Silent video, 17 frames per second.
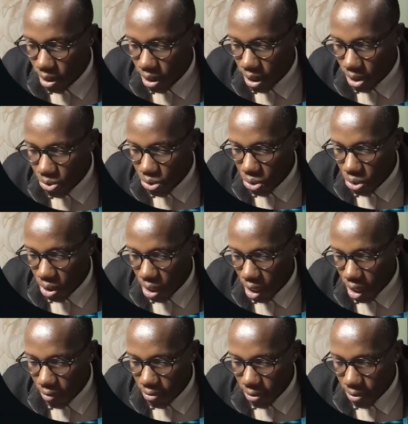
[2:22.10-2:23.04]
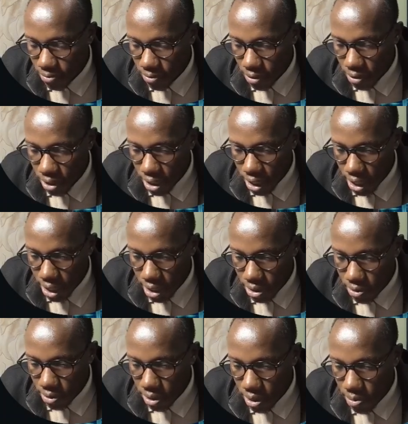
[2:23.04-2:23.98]
directory, we have the folder
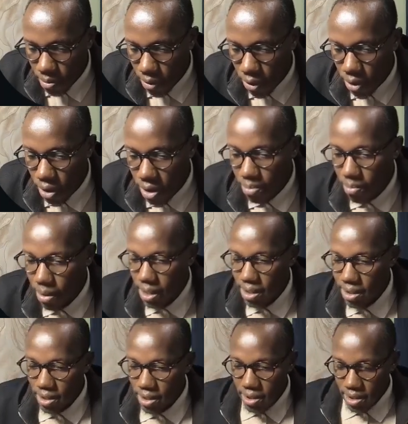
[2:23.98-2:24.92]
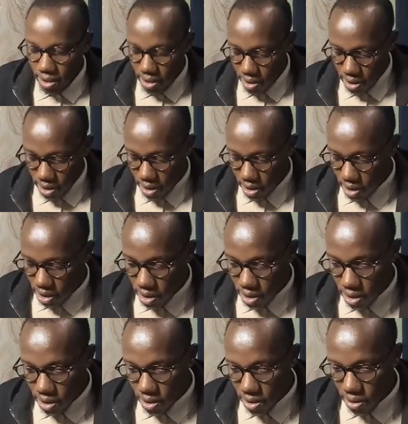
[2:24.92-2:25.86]
created called Mantis.
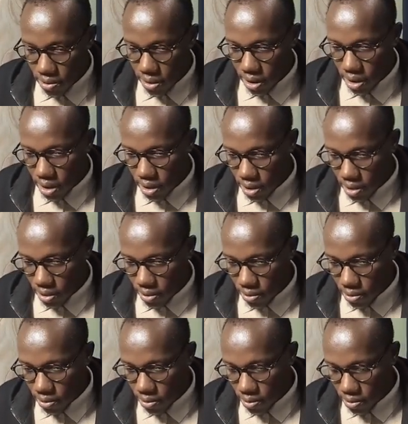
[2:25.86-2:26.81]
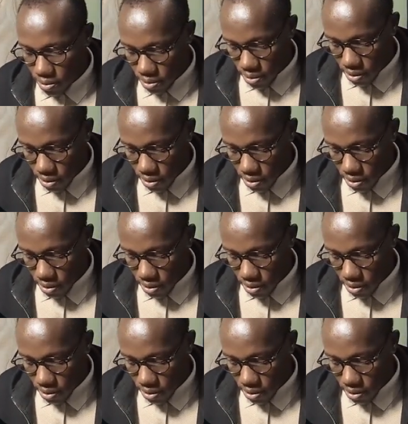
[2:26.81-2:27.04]
So we can do